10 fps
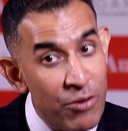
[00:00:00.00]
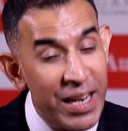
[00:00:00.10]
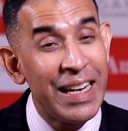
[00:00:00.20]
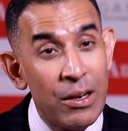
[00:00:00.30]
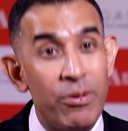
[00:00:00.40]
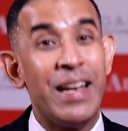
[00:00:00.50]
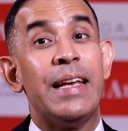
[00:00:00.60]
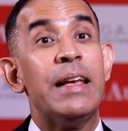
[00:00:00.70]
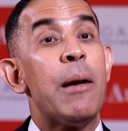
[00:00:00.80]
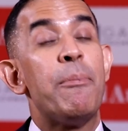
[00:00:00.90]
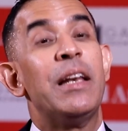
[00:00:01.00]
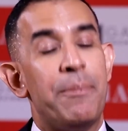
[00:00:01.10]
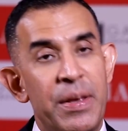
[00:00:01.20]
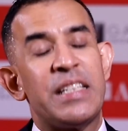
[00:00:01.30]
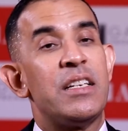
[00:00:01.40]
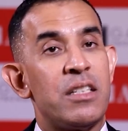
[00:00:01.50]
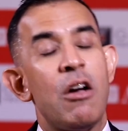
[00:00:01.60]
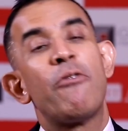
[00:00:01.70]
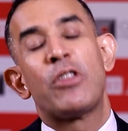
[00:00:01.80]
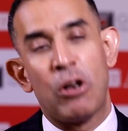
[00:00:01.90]
really build a business
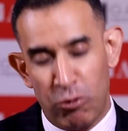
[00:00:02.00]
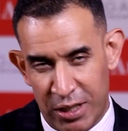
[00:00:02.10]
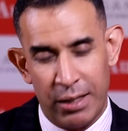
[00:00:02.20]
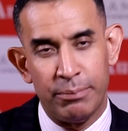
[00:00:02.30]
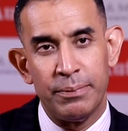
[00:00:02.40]
for the long term.